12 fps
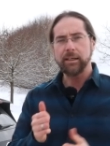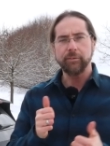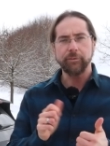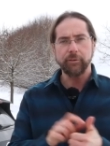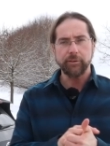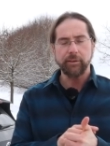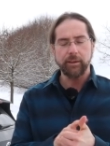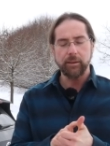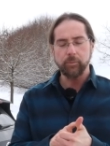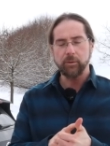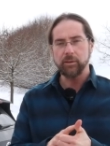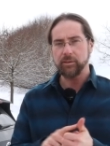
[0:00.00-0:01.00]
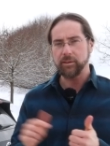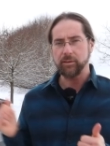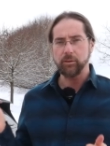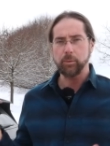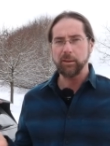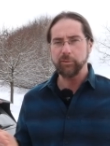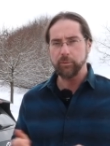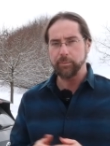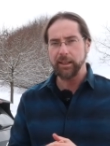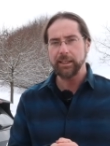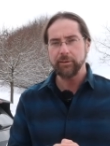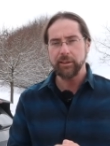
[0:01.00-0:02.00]
First thing was that the 12-volt
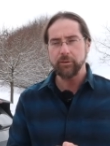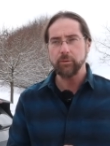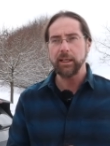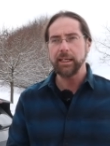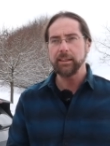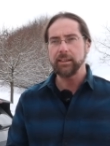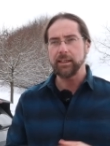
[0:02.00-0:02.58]
battery drained,